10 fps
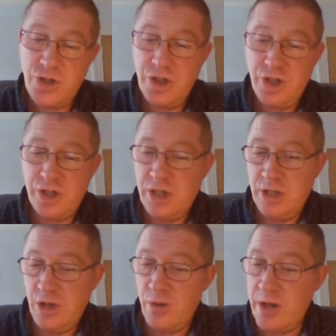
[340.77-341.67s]
Ginger
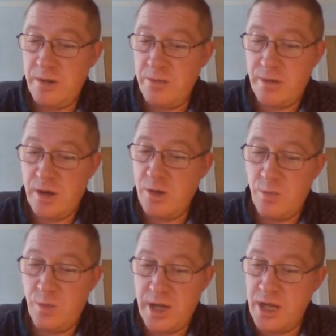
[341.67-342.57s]
didn't know
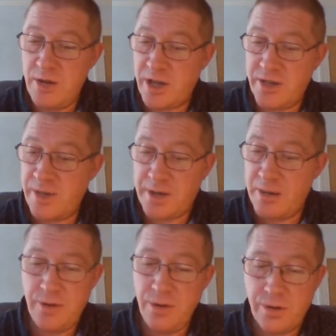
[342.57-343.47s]
anyone here except
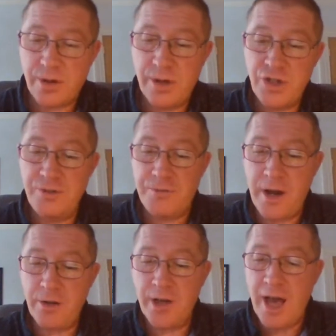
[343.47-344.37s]
Cam Nook, she
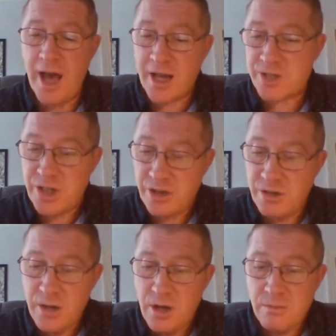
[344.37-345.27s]
frowned.
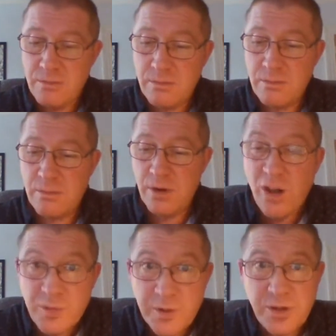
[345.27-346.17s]
Accident?
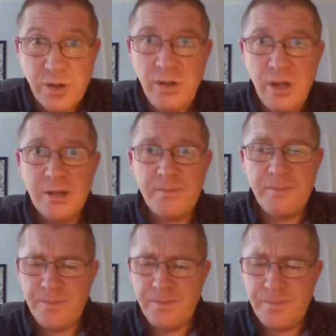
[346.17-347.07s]
Hospital?
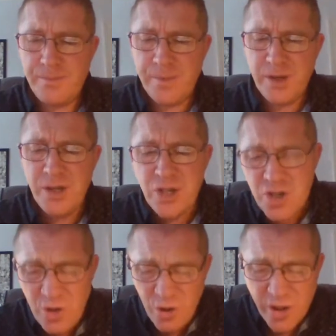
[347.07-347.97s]
Are you
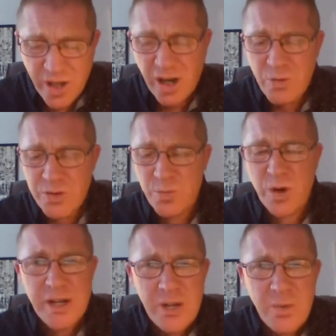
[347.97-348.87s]
sure the guy wasn't
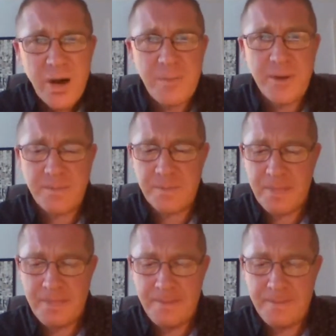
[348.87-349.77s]
winding you up?
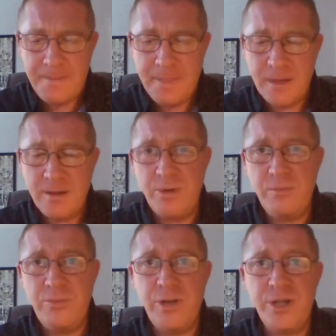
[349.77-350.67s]

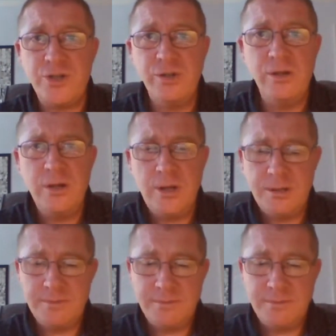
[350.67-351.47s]
But I'm pretty sure.